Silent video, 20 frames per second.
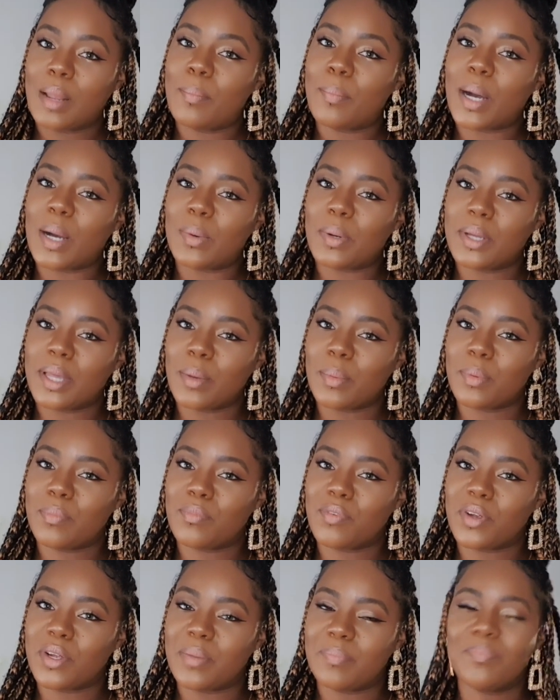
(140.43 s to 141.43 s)
buy one, get one
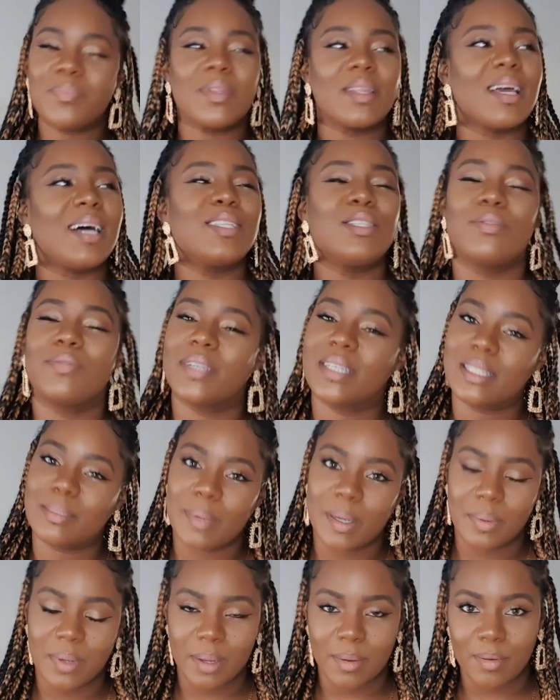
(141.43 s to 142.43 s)
free. I don't think it's
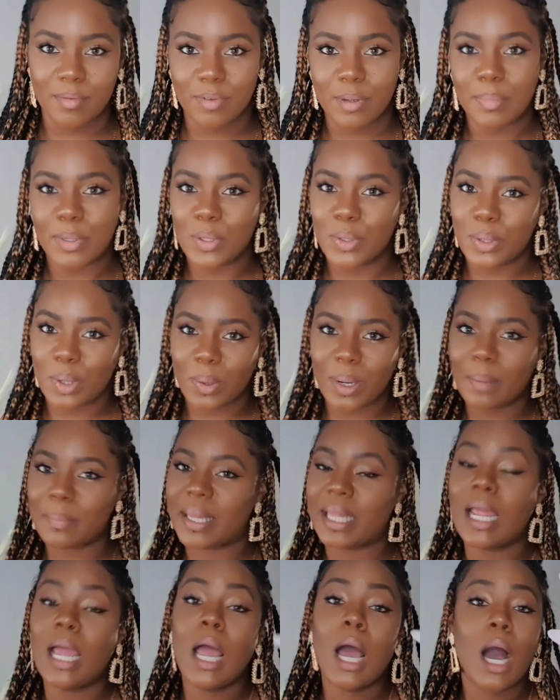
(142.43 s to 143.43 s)
buy one, get one free, but you know what I
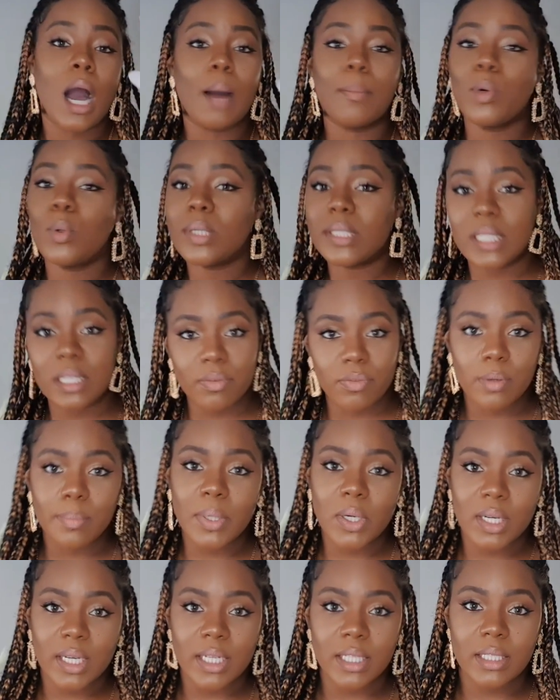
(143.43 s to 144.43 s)
mean. I'm always here for a
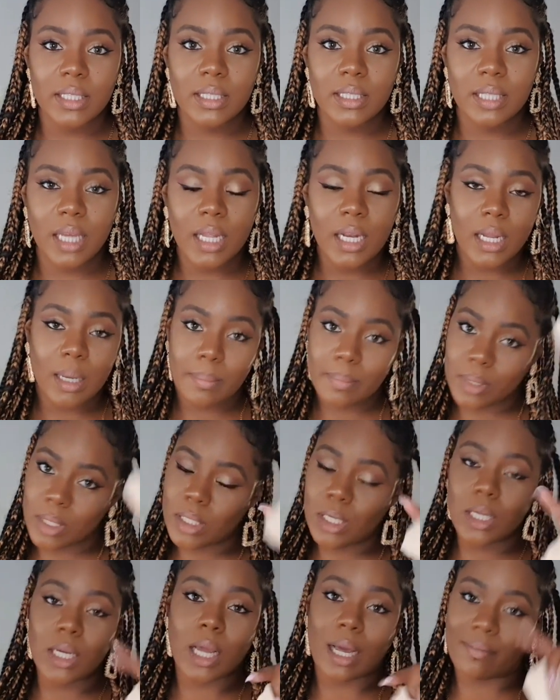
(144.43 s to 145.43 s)
bargain, and I'm gonna
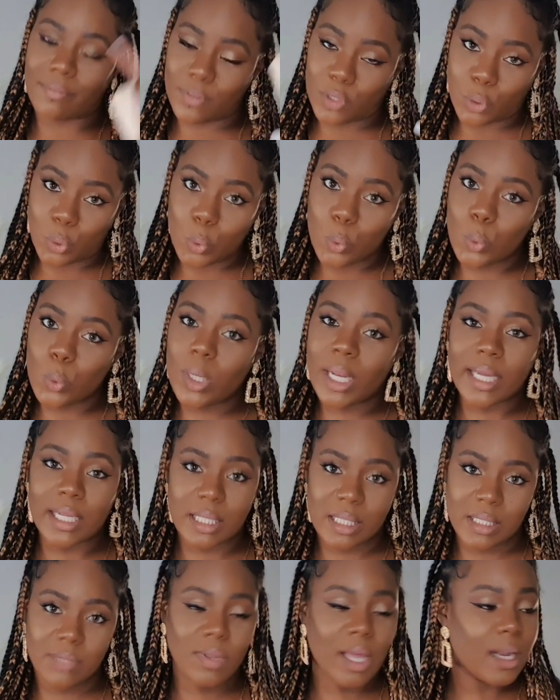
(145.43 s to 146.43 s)
look out for you
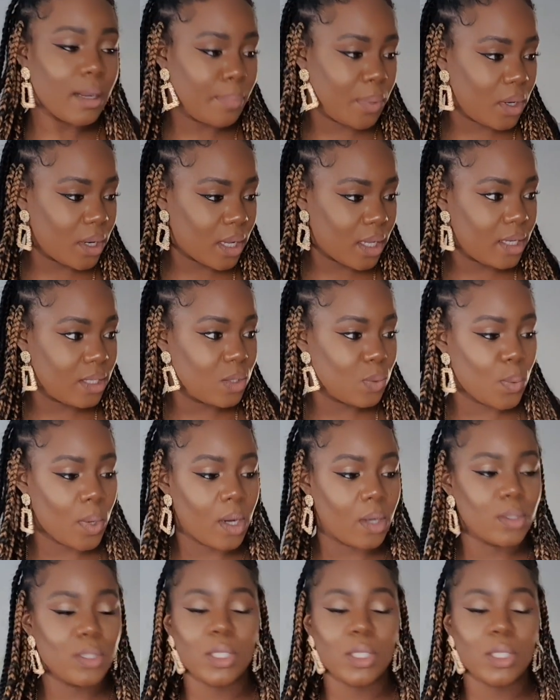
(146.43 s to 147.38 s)
ladies and a bargain as well.